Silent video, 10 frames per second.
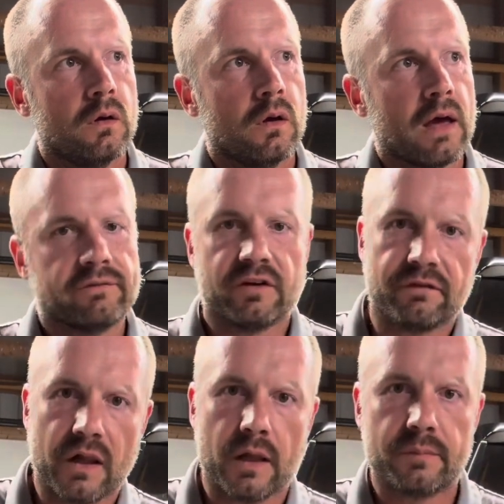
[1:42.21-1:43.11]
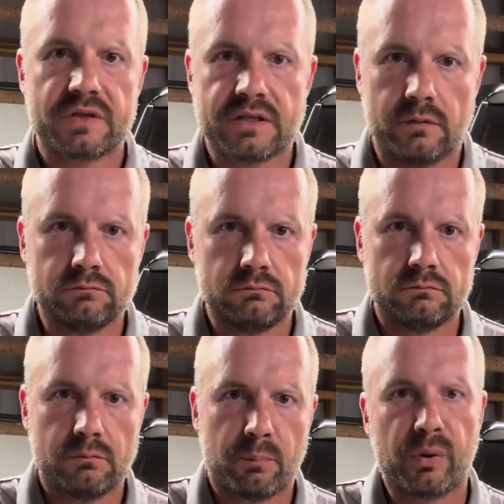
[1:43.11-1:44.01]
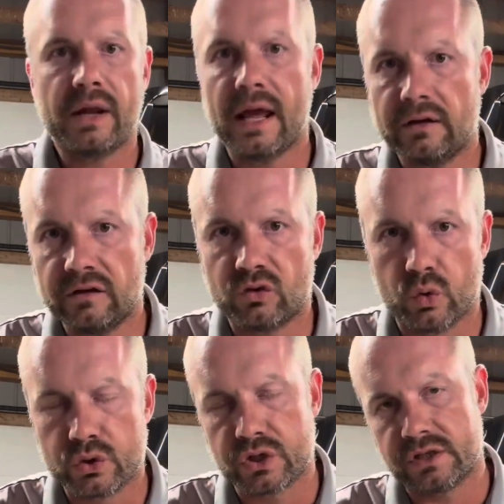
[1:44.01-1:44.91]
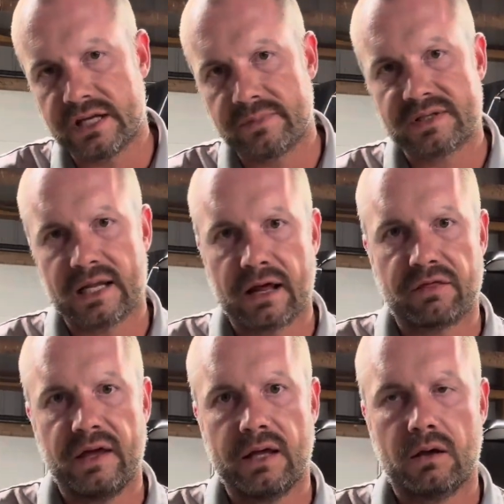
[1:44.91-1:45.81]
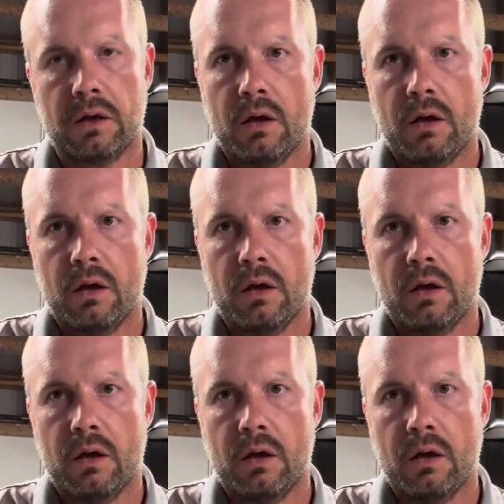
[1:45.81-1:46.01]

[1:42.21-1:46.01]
have developed some pretty handy tools or tips that I think